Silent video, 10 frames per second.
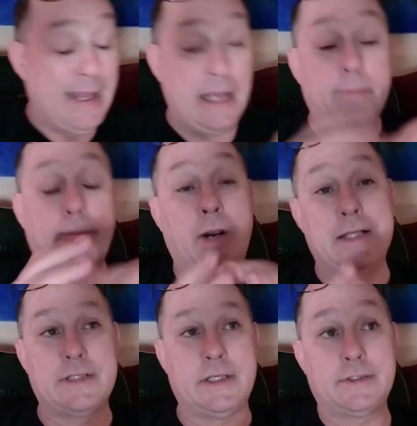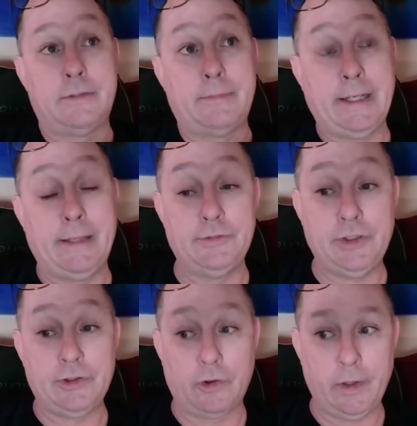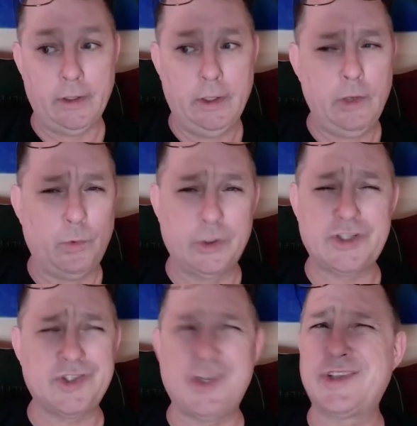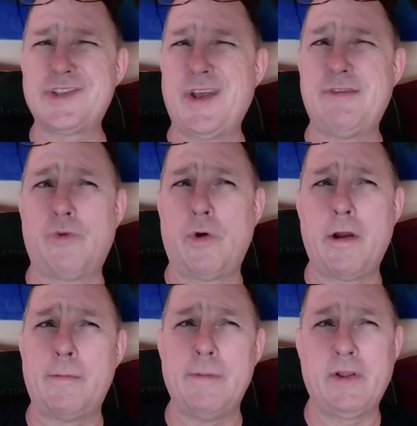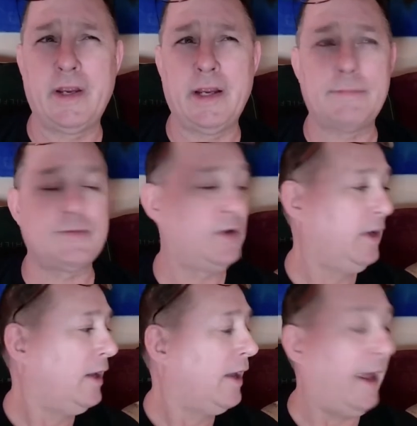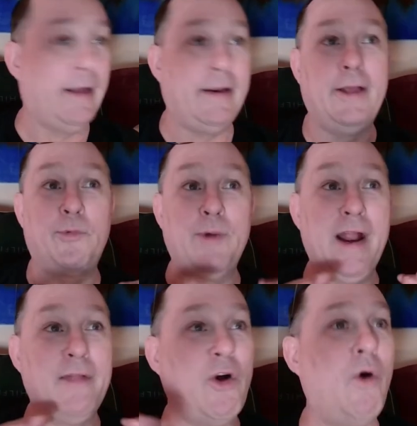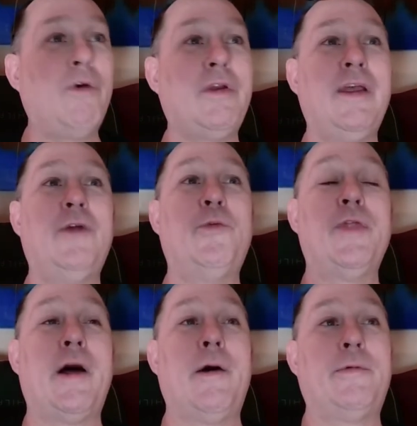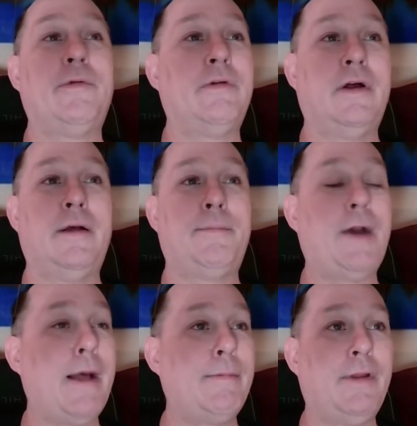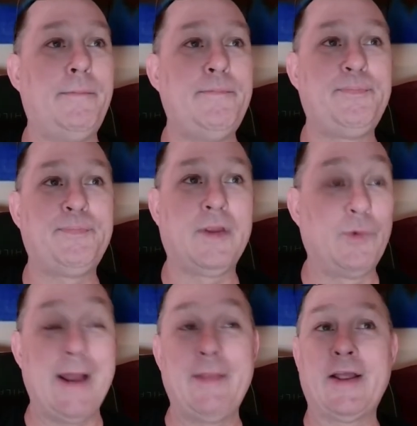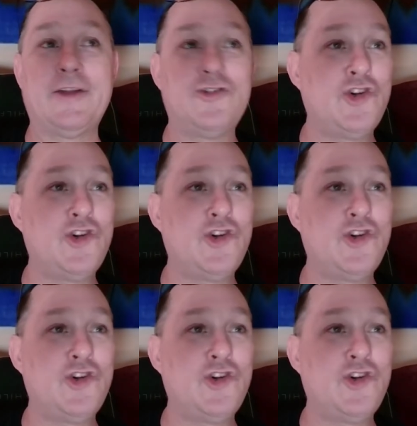main processor, my MG30, which sucks like 400 milliamps. And it ran the whole gig without problem, ran like a